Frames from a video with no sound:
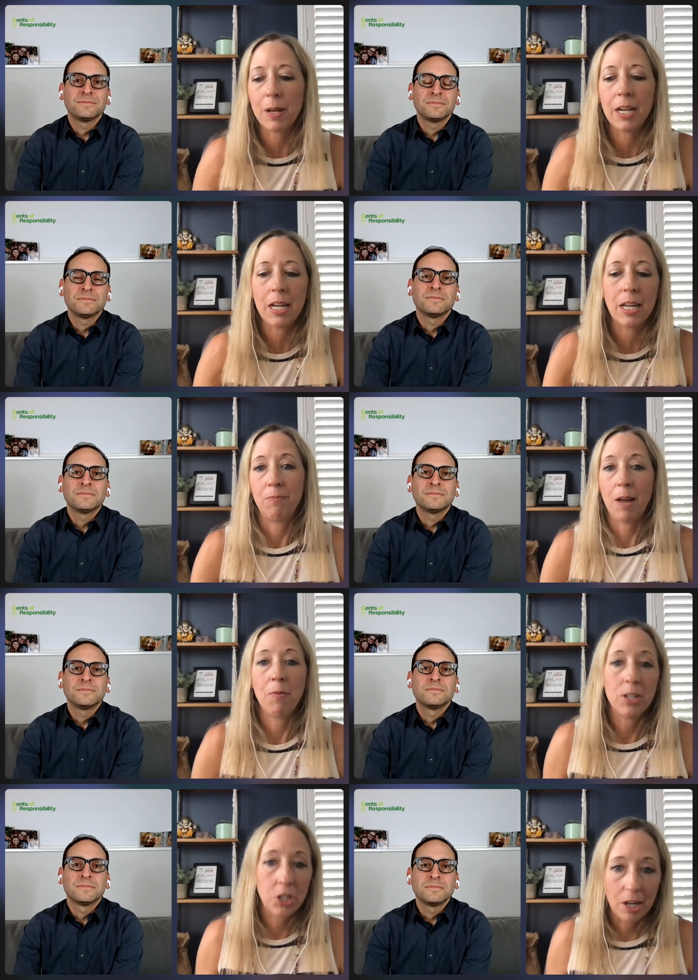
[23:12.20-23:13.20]
Speaker 1: money and i
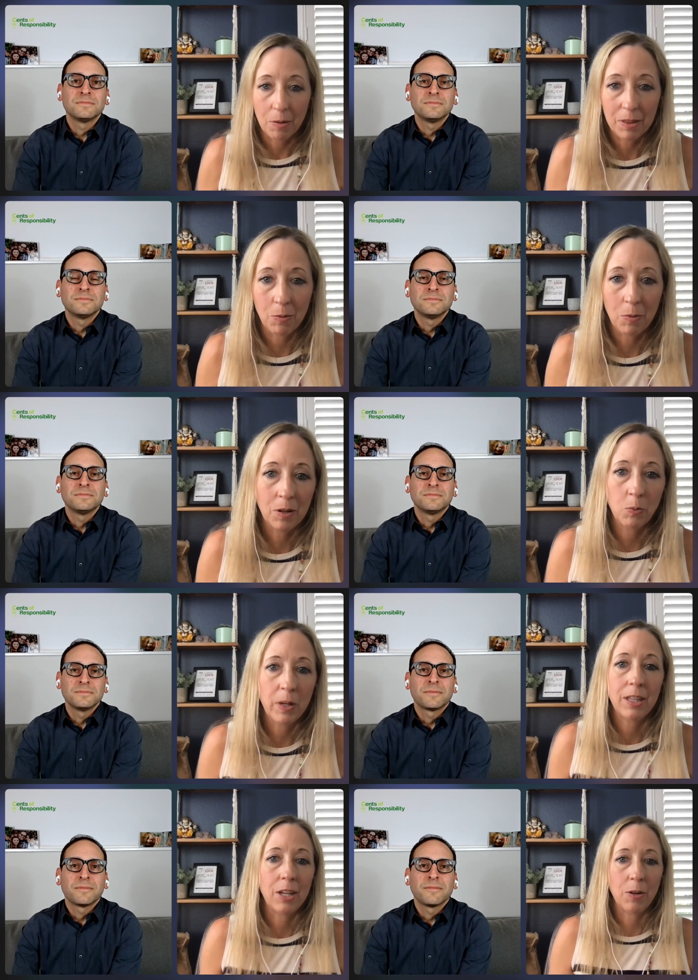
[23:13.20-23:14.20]
want to share it with the world
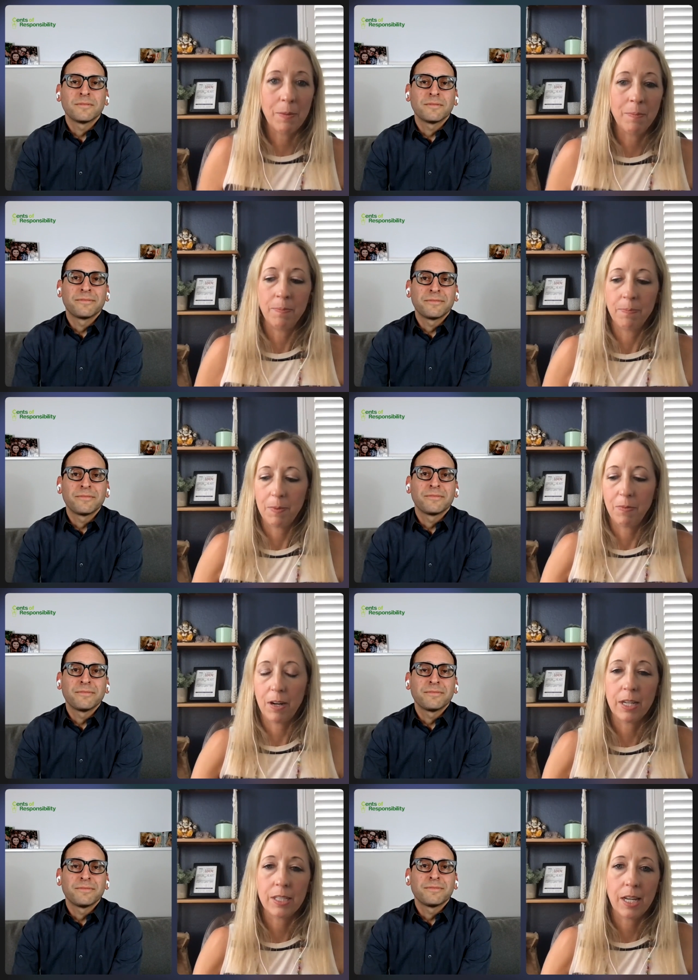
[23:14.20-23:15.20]
with you i'm
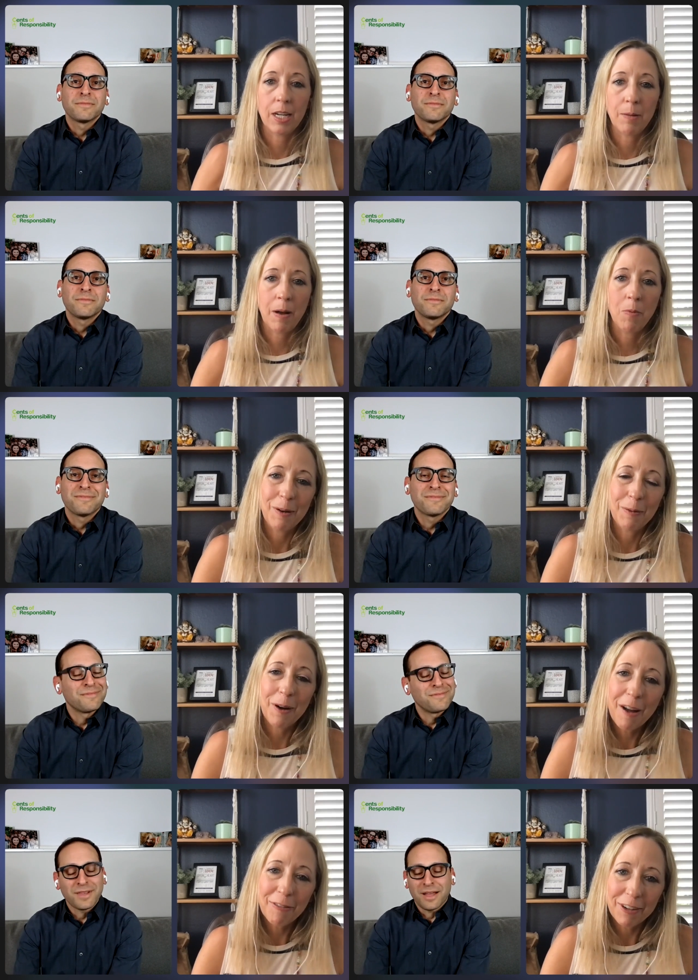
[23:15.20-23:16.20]
very excited about what we're
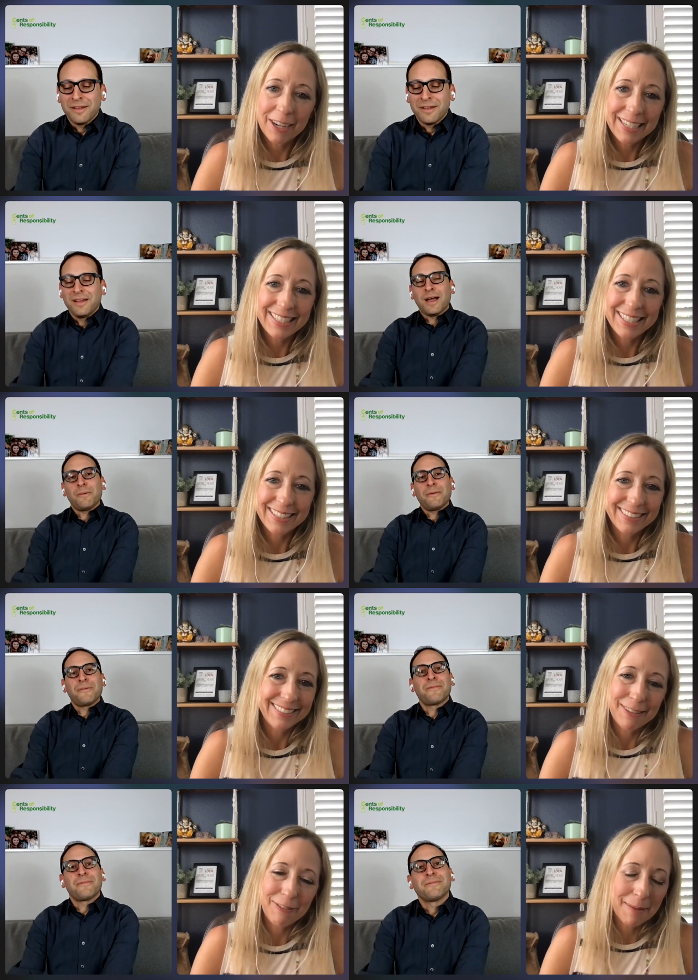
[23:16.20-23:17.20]
offering to
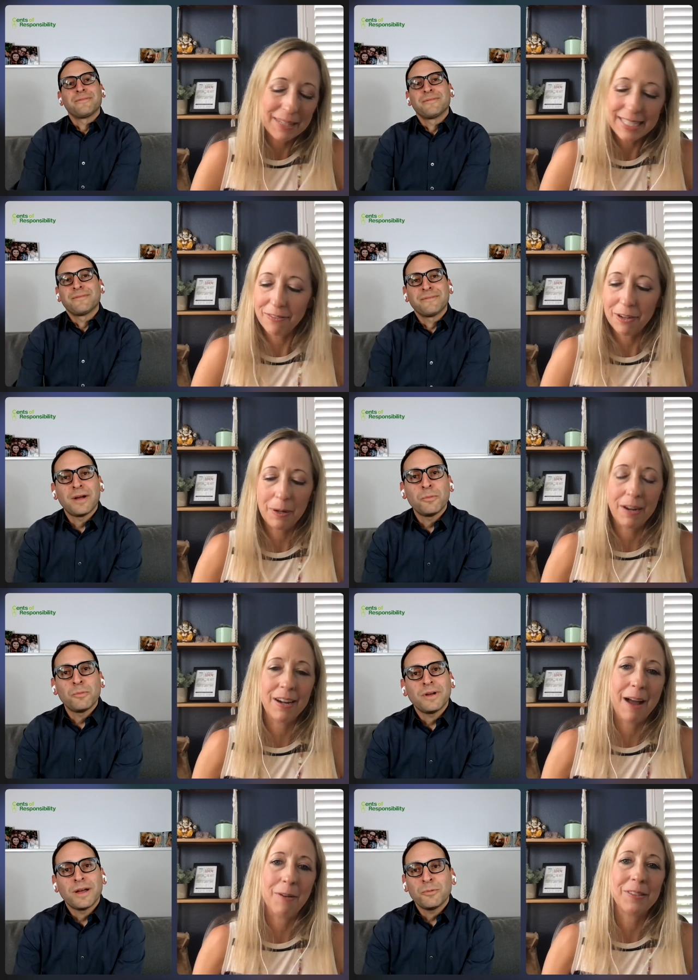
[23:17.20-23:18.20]
to families everywhere I'm,
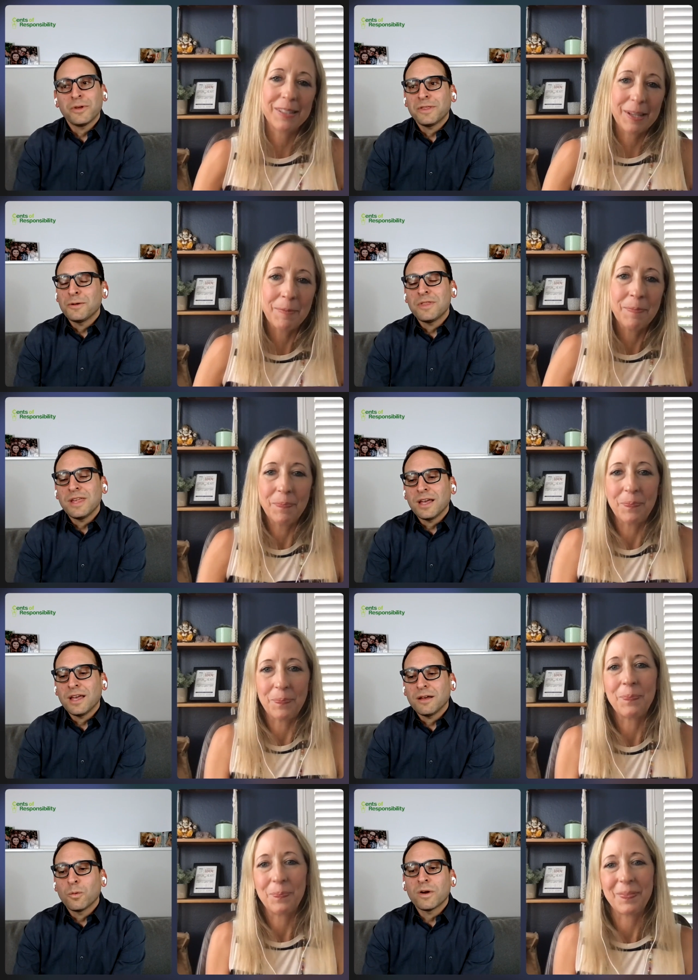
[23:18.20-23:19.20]
now.
Speaker 2: I'm with you. The
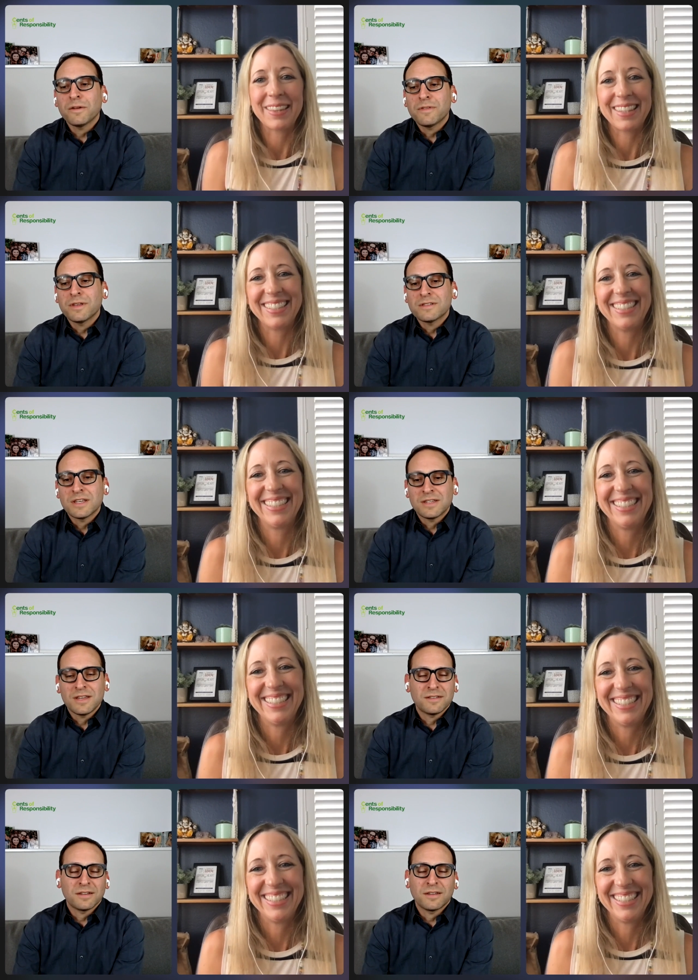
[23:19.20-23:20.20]
uh, one of the
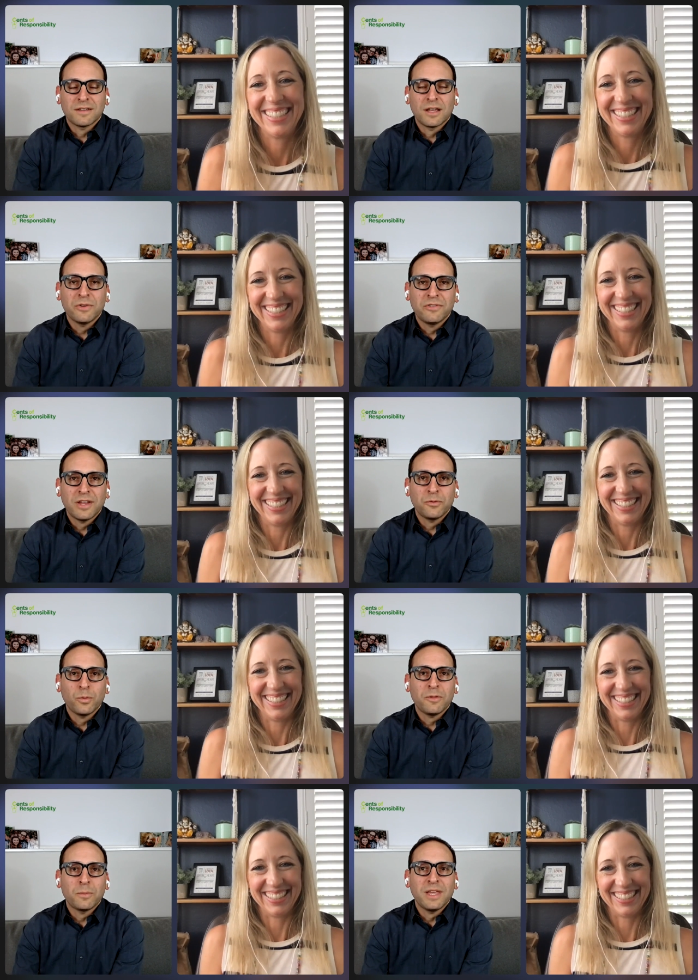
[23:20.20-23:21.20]
statistics that always
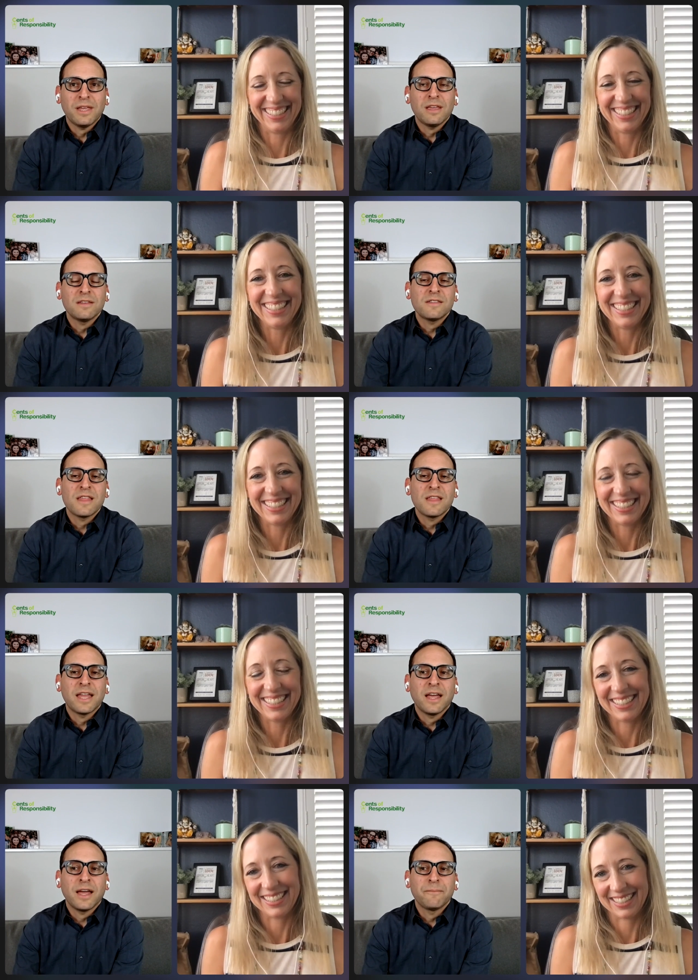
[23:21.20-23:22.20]
stays with me is
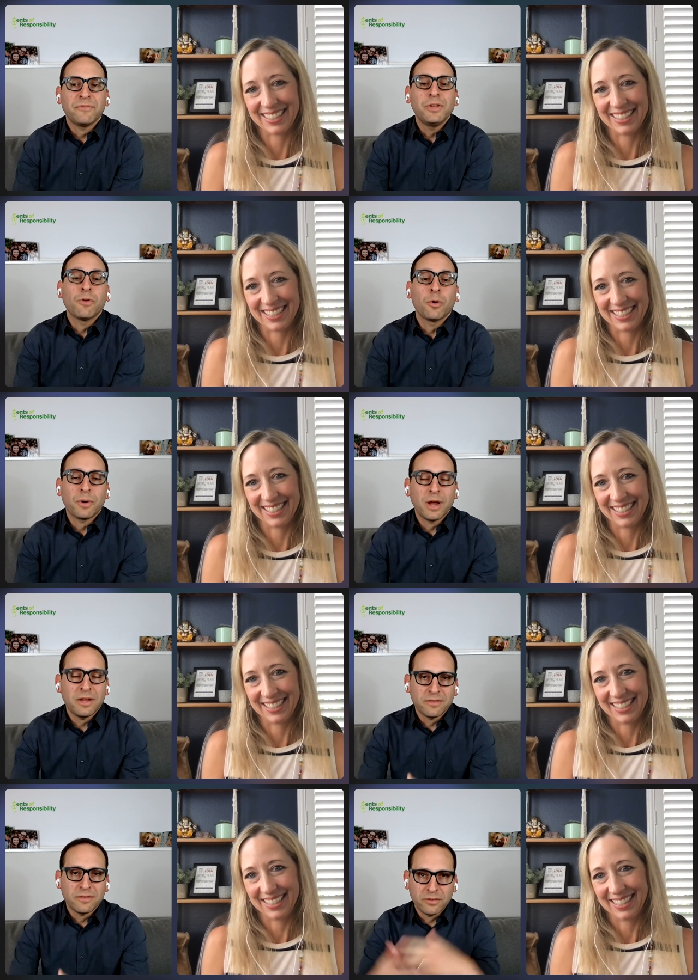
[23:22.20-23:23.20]
that um, T. Rowe
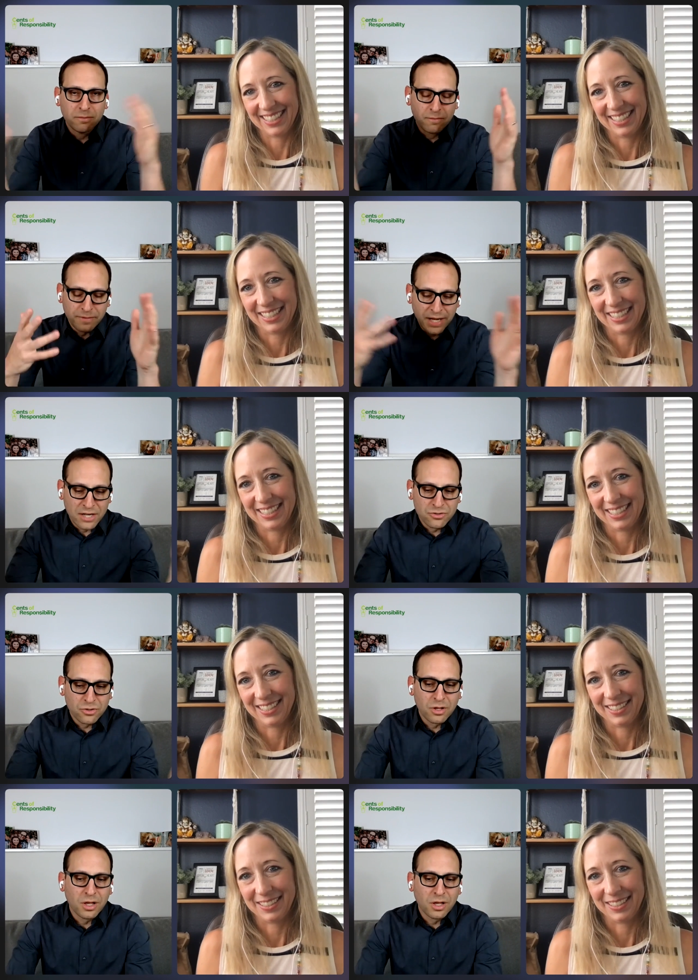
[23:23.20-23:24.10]
Price, this financial